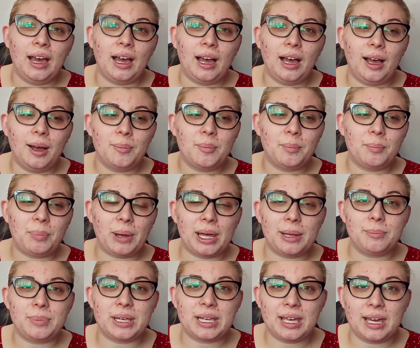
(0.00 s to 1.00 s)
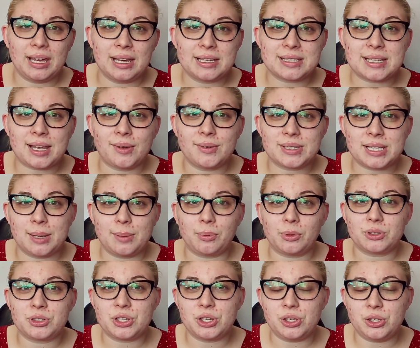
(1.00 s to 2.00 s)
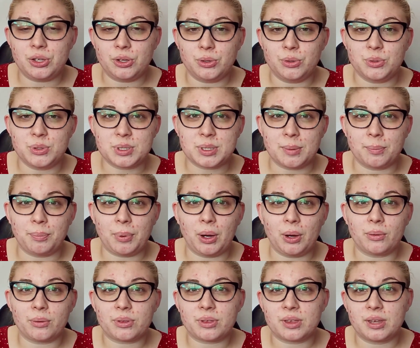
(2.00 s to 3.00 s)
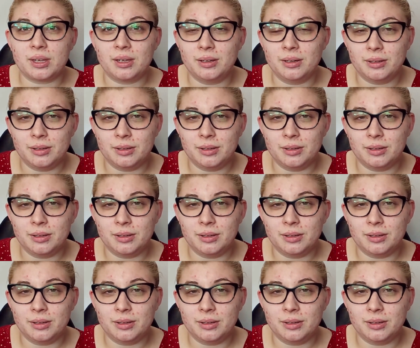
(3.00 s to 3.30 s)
But because I was able to use both